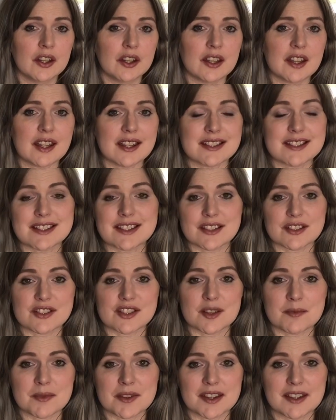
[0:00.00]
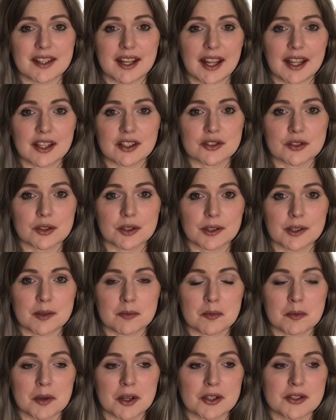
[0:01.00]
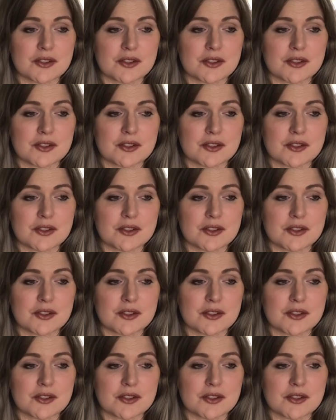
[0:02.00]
it's still something that I can talk to them about.